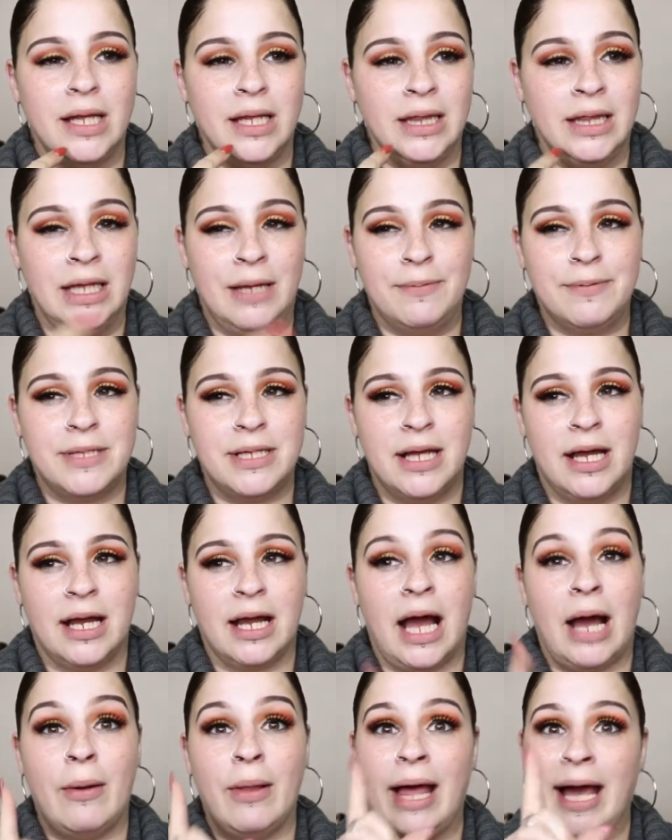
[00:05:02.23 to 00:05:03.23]

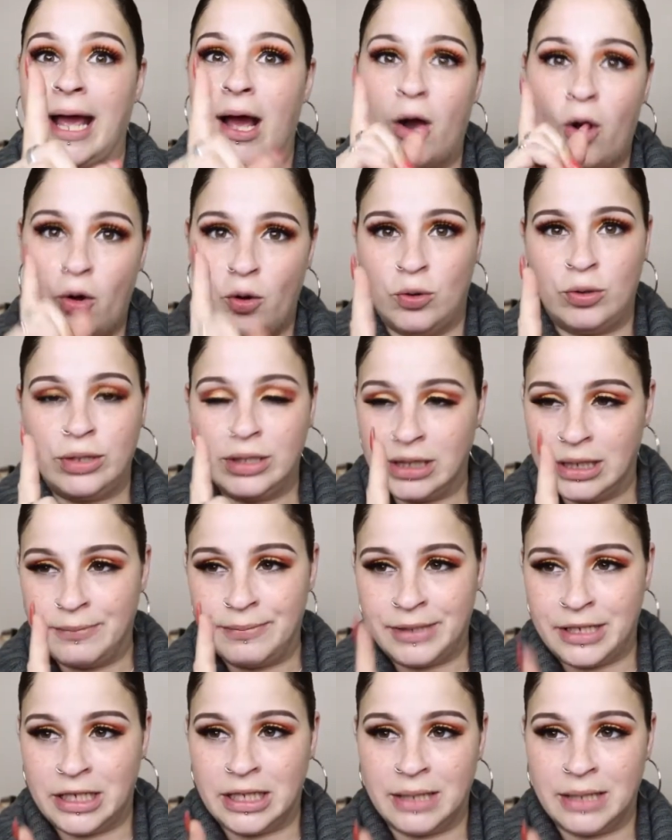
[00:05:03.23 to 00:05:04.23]
lipstick. I own their